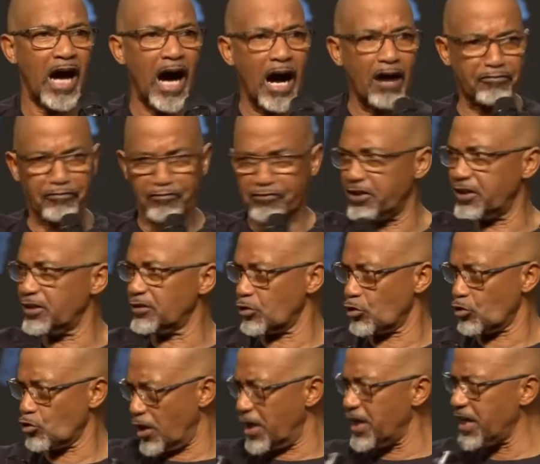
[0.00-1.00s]
I feel
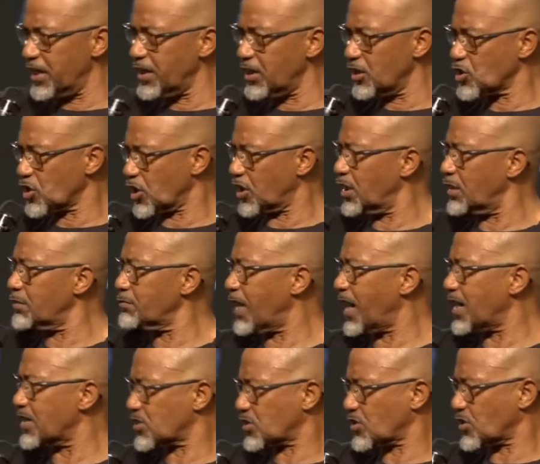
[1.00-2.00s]
rage in
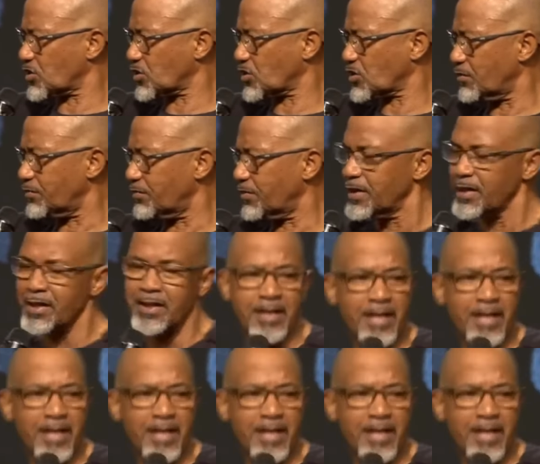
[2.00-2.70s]
my system.